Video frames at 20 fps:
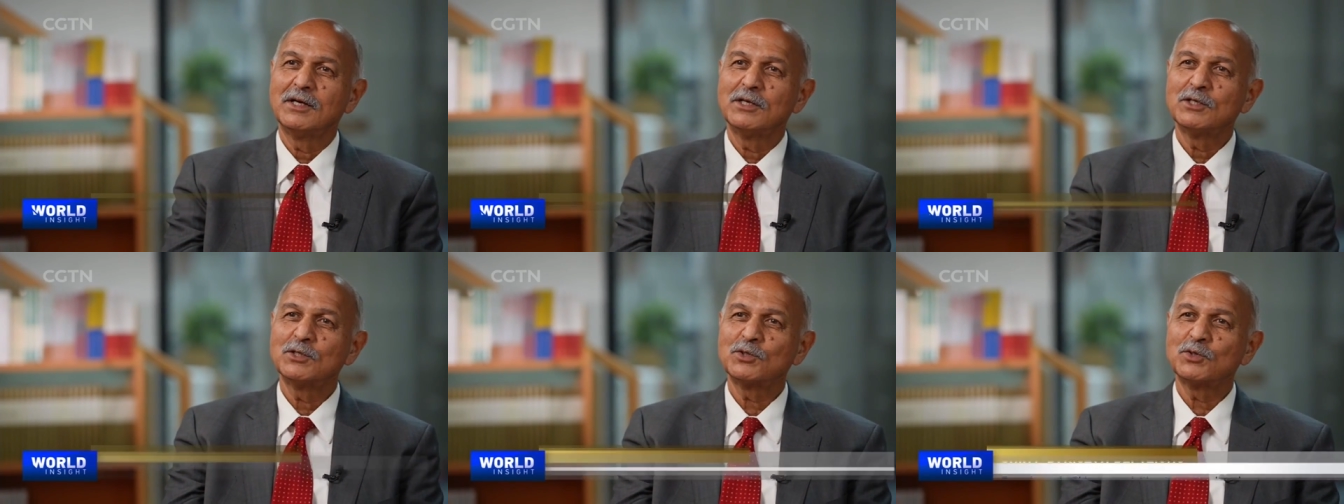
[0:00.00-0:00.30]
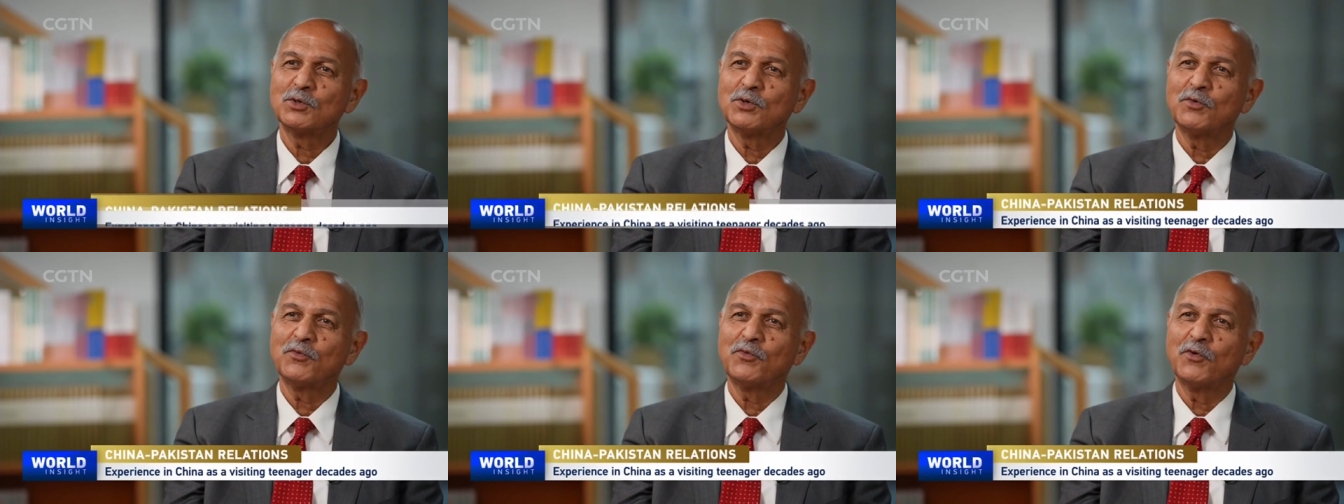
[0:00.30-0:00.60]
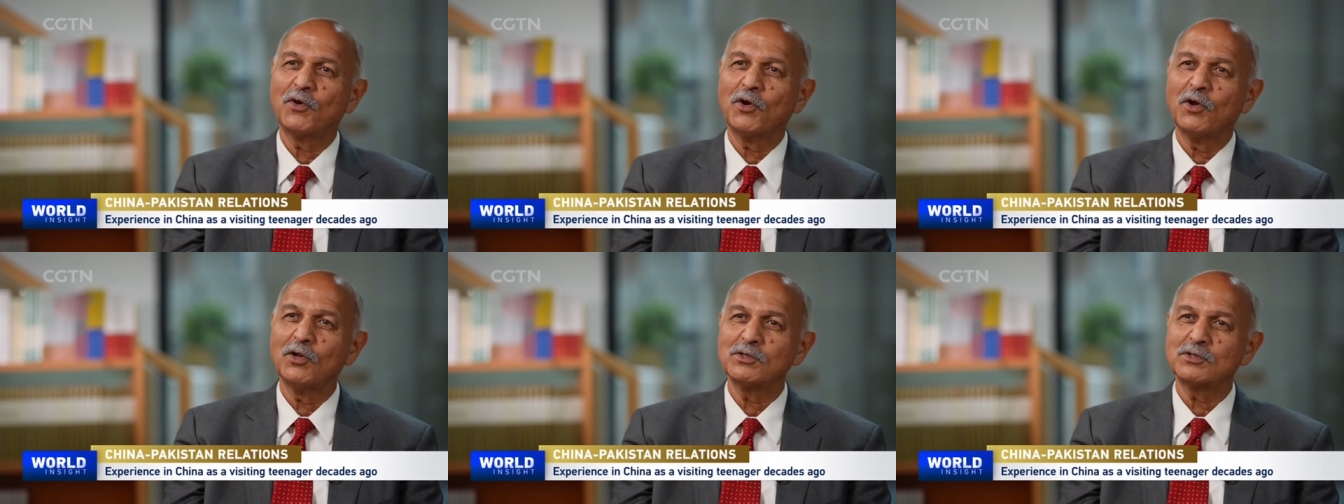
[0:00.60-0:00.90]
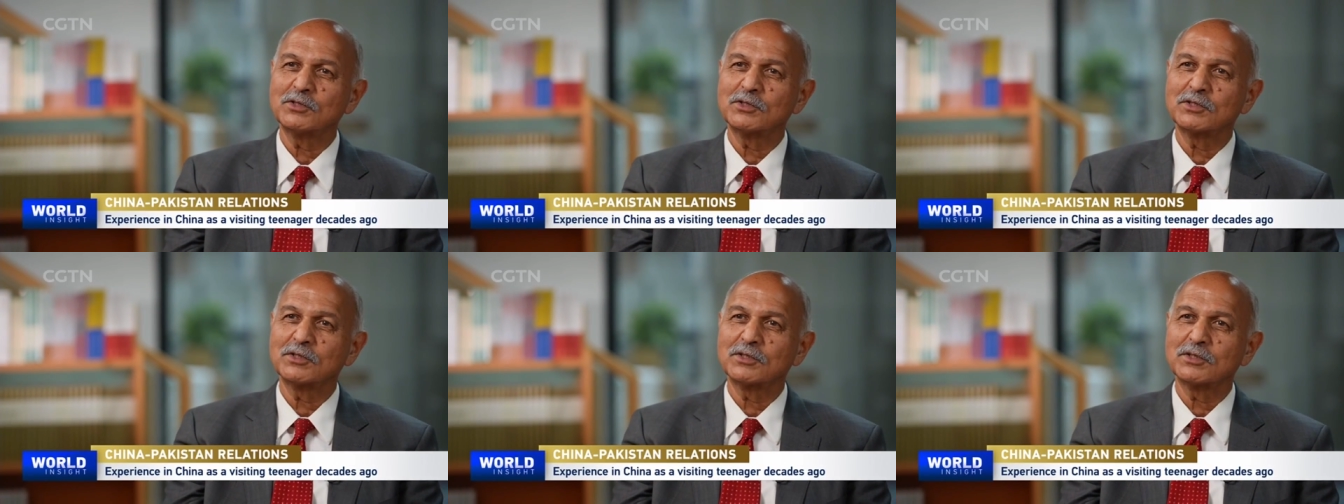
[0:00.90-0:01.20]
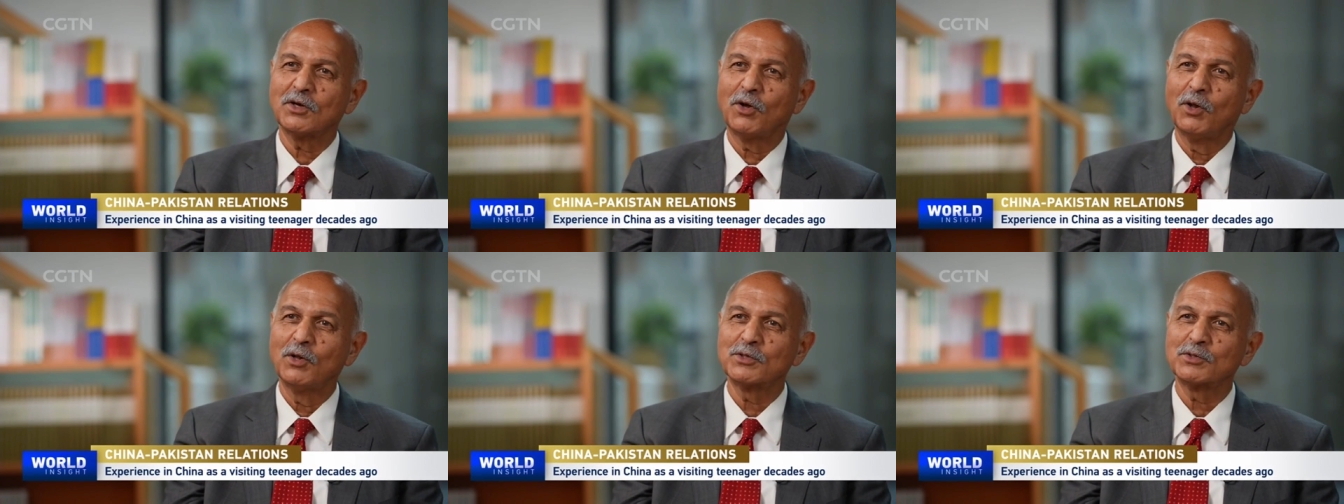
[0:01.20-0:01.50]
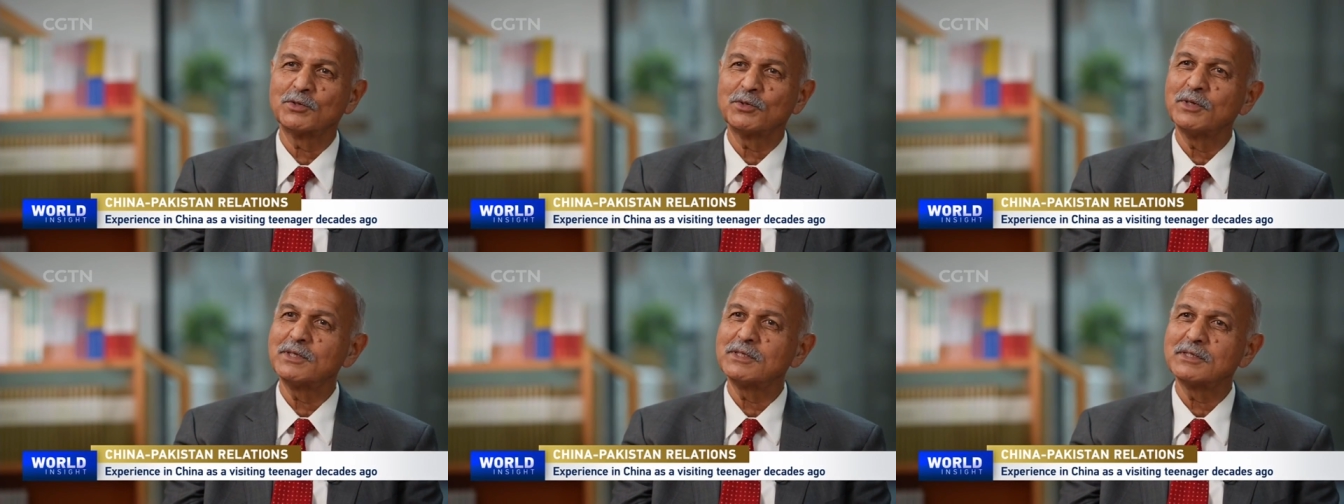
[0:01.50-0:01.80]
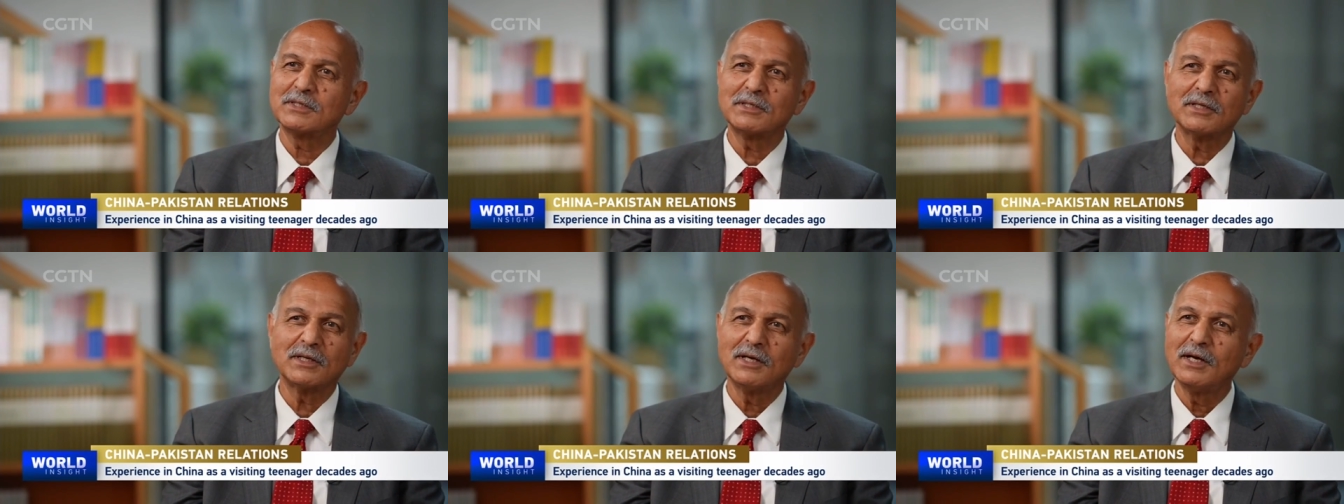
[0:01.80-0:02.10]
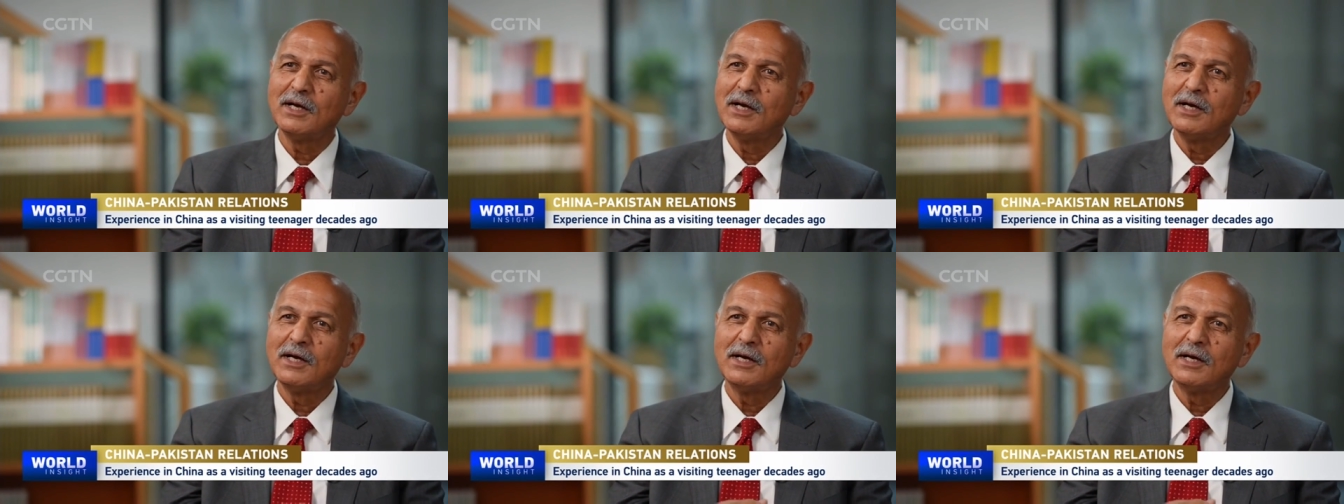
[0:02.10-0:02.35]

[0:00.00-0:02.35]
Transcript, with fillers: So for us also it's a